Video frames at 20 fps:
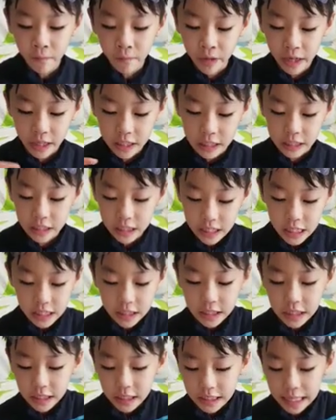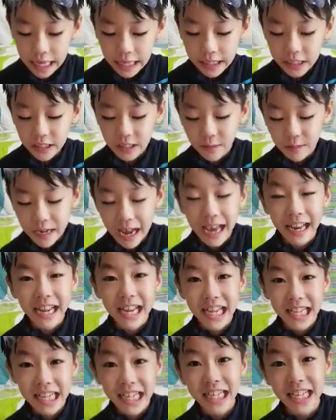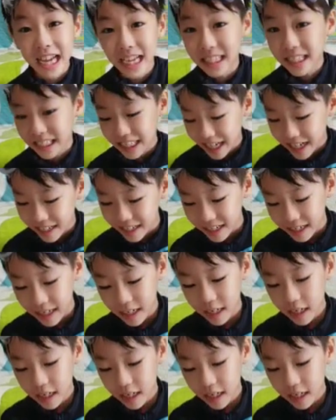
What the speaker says: Venus is the second planet to the sun.